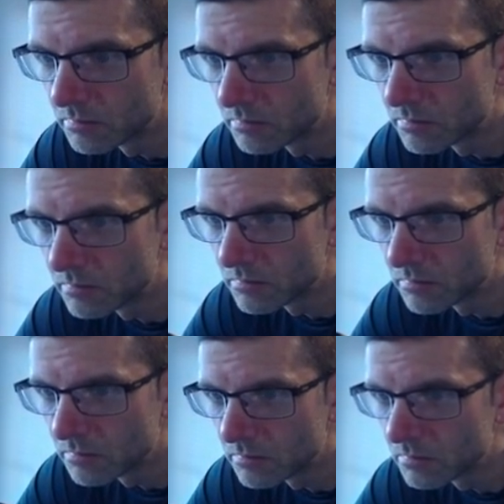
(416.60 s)

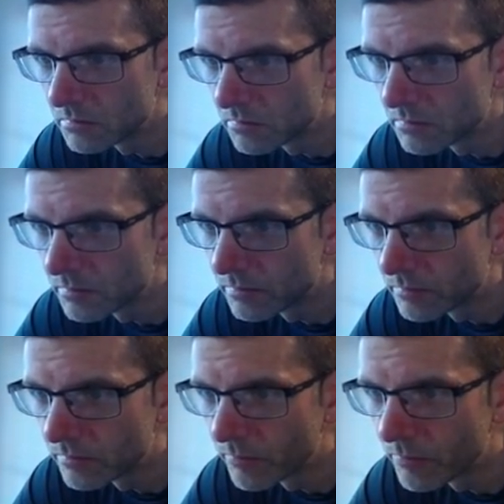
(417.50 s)

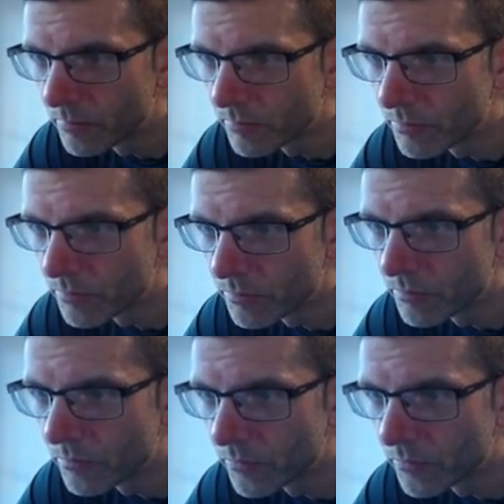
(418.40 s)
No one is speaking in this clip.